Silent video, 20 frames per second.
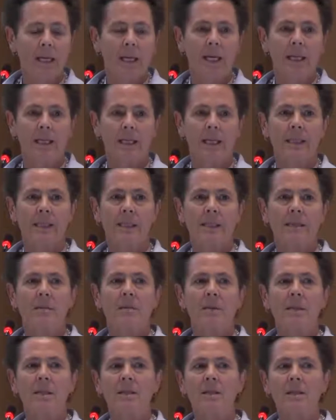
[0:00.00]
and then
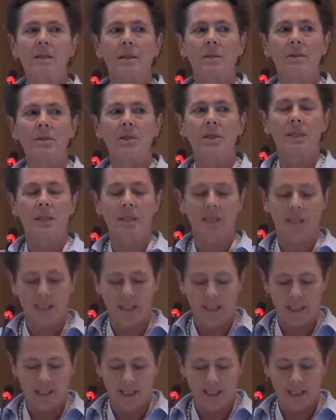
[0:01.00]
some of the solutions
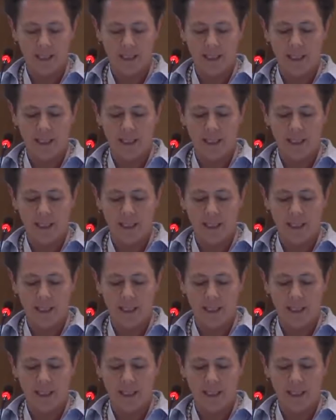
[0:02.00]
in a